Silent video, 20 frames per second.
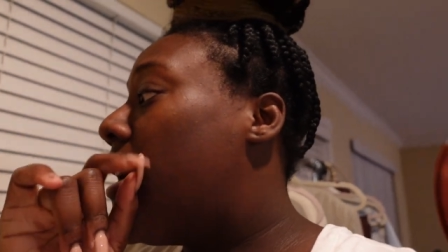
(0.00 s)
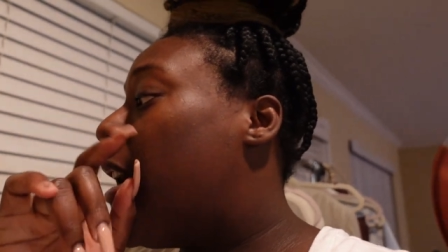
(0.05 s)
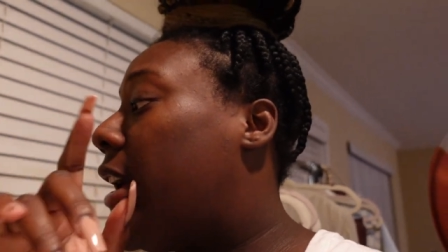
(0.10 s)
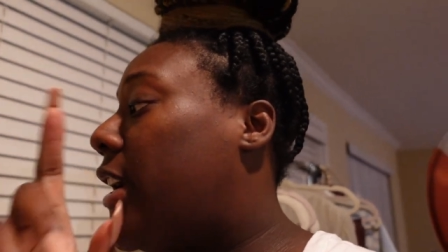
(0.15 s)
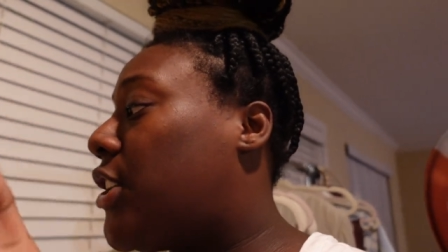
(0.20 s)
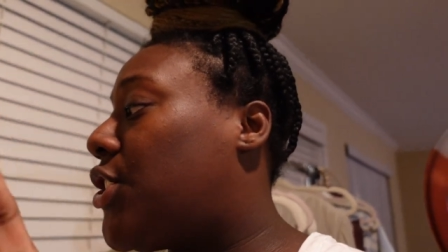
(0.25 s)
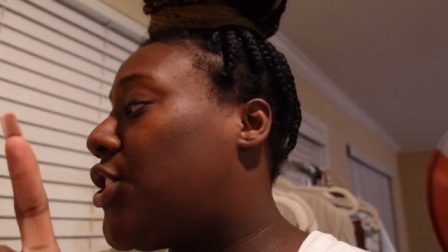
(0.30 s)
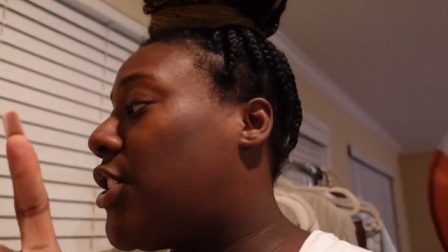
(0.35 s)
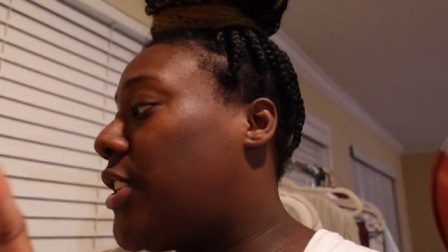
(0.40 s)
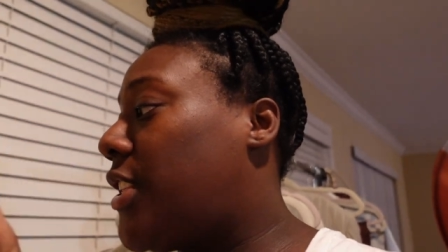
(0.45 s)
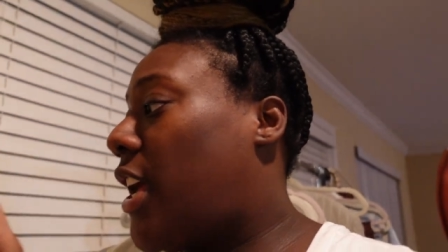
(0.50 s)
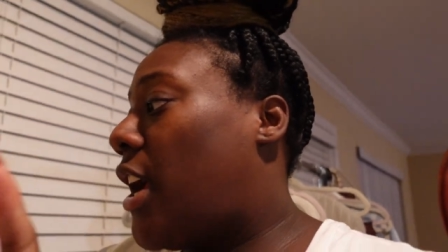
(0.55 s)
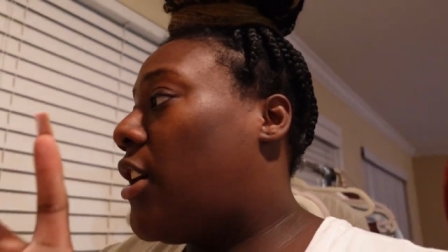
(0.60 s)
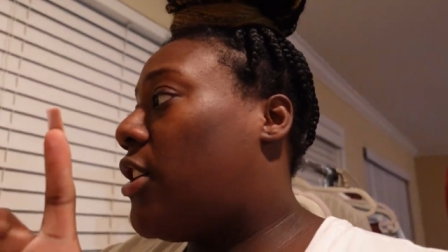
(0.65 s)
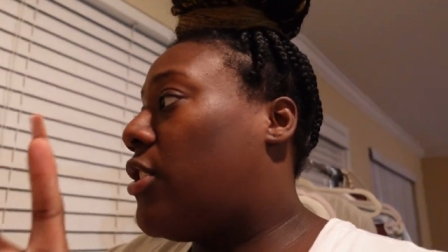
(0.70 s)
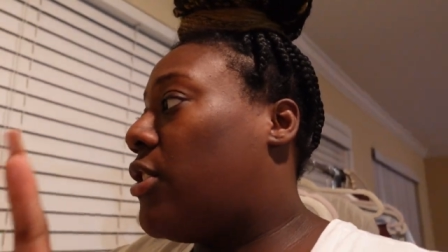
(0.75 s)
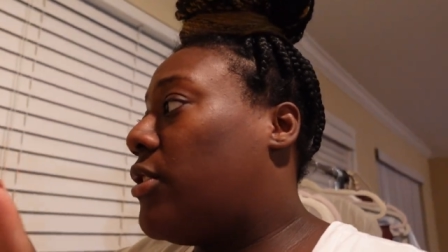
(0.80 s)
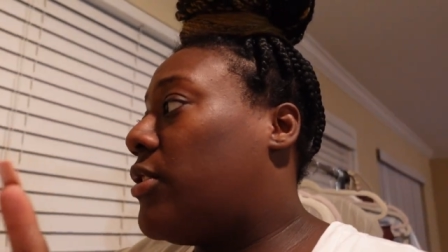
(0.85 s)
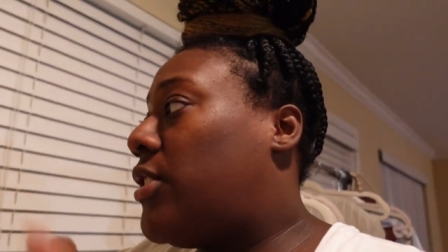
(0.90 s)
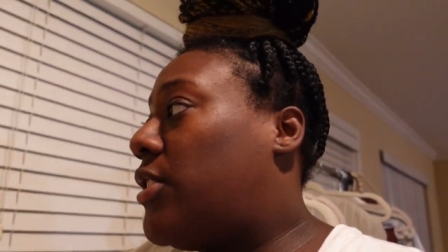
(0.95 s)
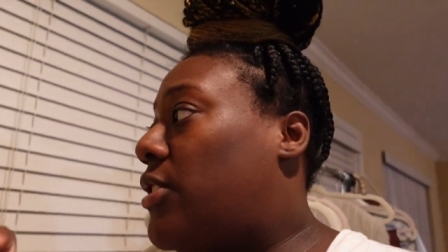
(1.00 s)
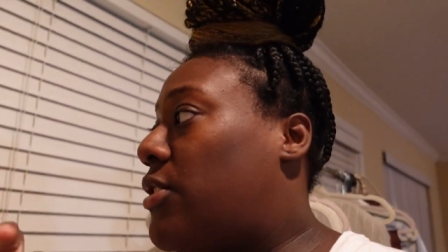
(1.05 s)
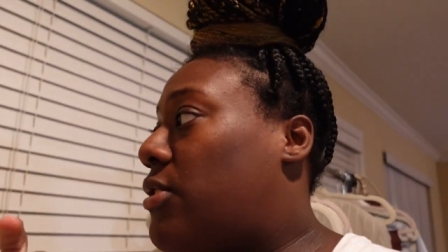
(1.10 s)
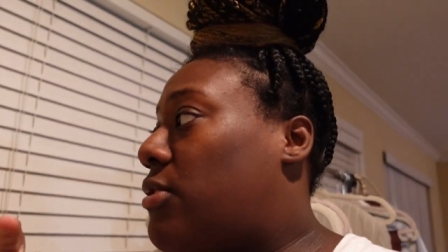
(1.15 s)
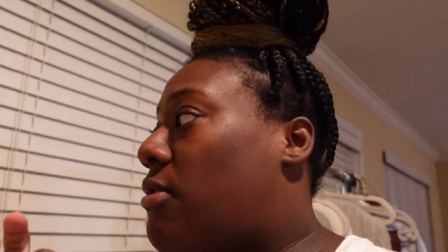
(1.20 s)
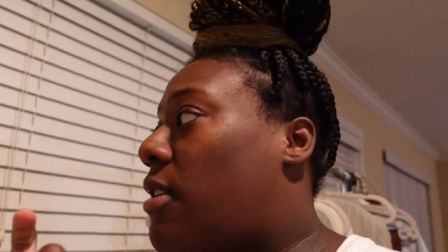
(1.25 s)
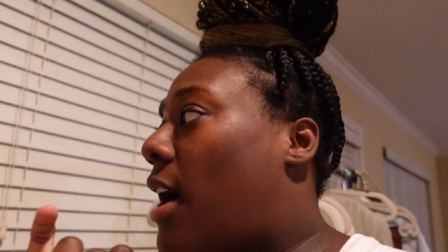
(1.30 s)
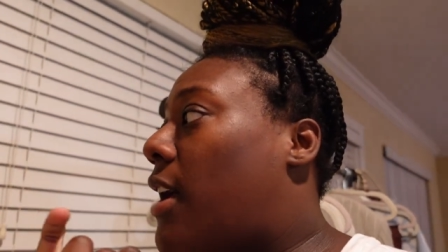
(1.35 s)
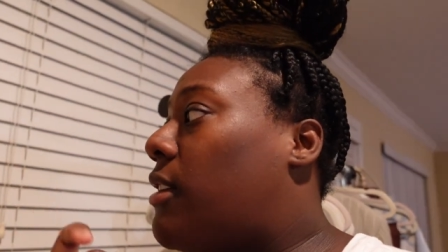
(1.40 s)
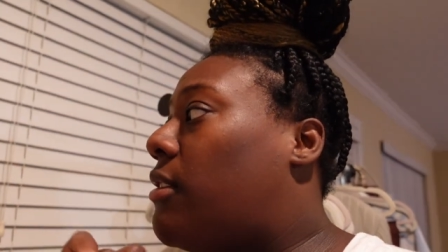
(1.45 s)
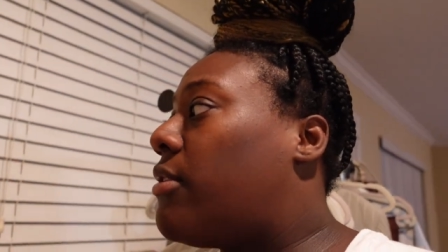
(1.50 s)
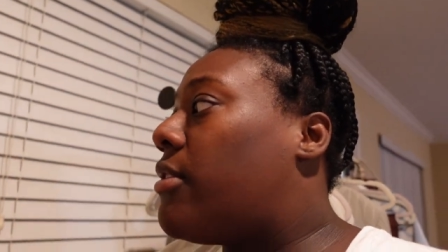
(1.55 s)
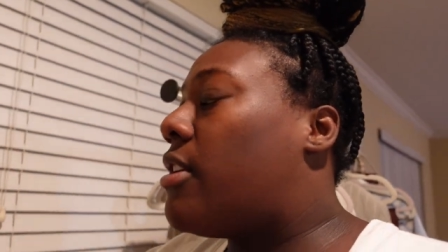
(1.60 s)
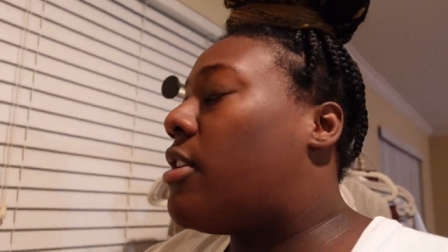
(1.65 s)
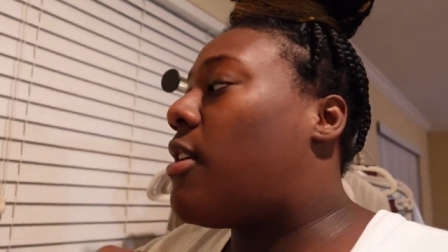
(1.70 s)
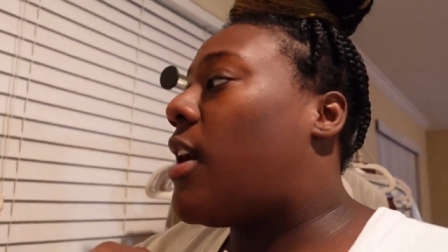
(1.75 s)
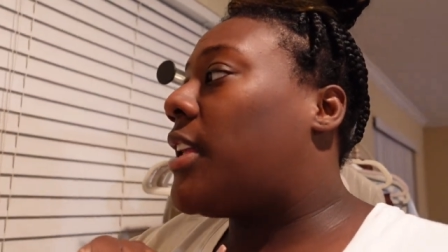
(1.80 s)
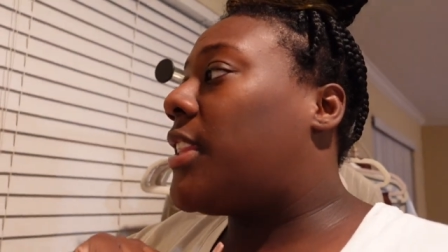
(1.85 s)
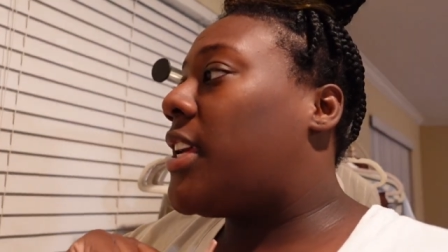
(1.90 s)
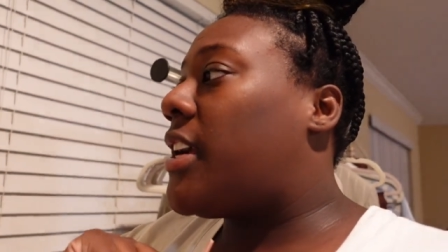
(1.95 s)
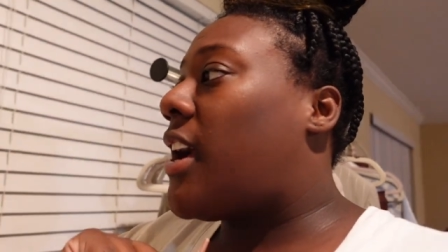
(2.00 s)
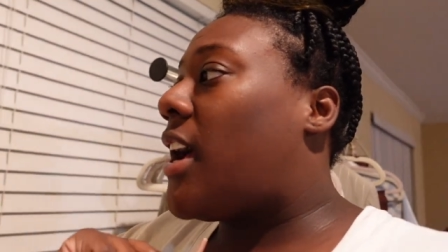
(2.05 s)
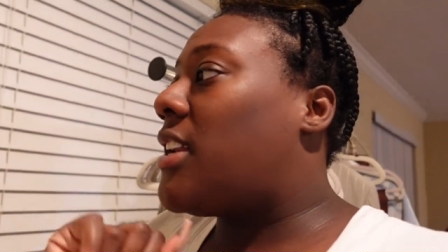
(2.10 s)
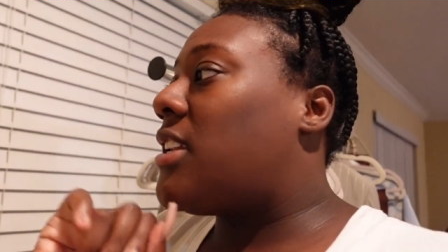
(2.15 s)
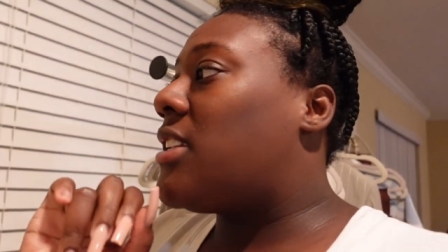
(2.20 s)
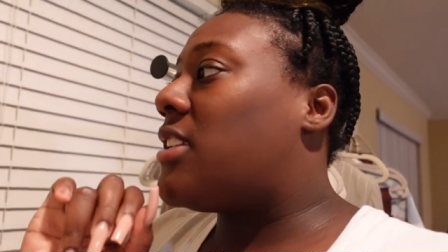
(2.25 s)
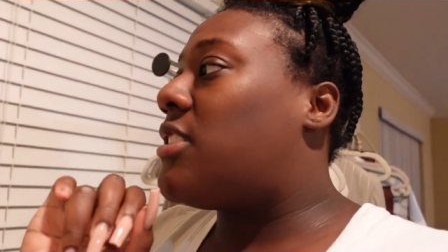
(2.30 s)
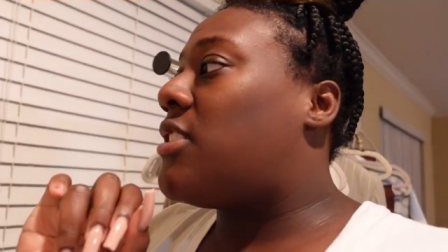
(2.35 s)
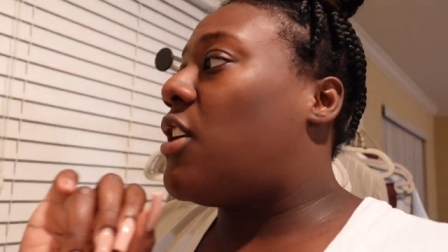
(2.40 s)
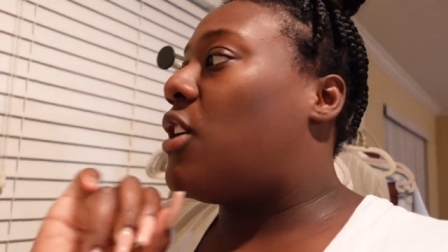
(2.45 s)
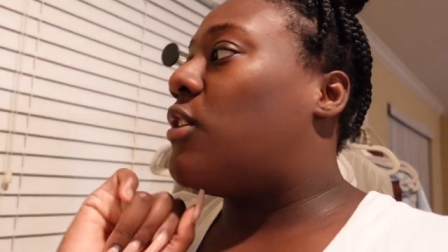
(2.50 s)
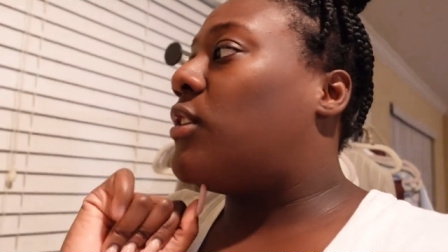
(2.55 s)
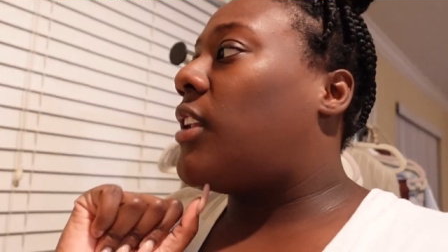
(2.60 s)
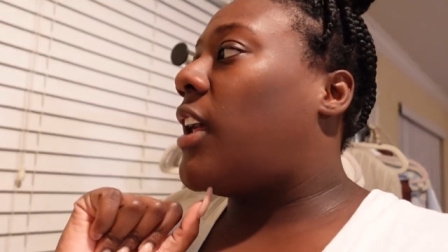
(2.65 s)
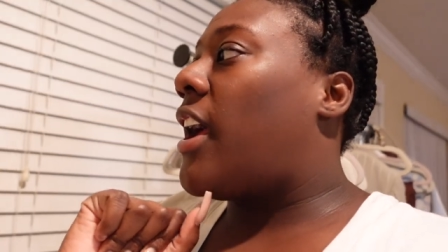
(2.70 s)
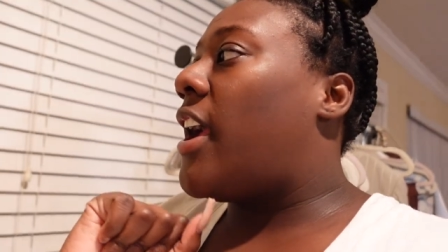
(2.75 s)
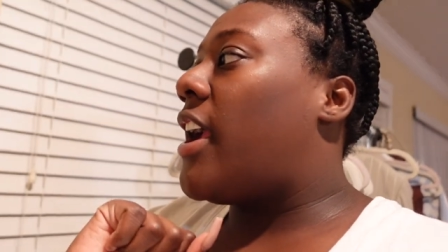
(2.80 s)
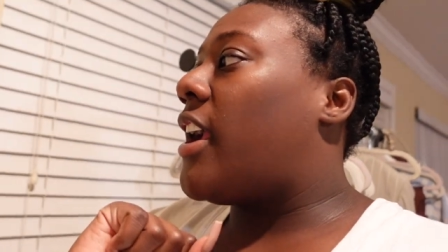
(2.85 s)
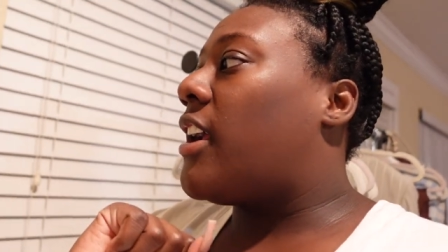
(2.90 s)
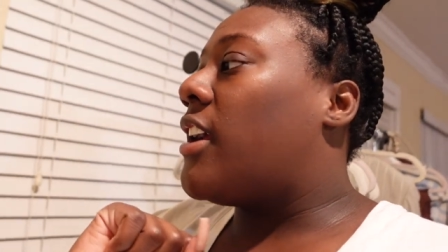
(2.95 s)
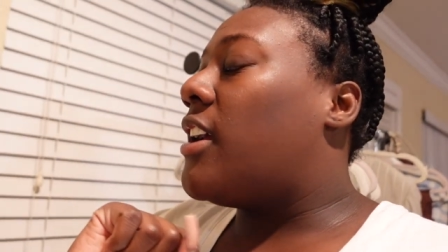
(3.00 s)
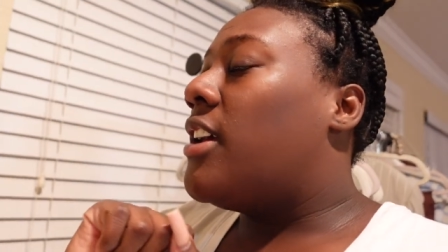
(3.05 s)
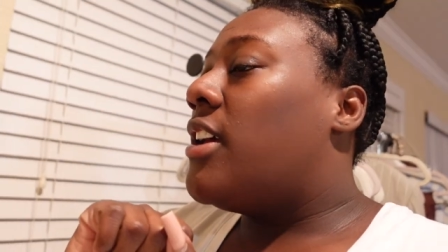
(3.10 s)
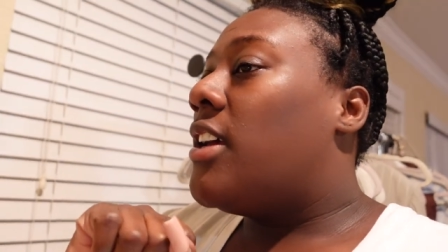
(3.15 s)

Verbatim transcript: Is she that girl to you? I don't know. I think I just don't like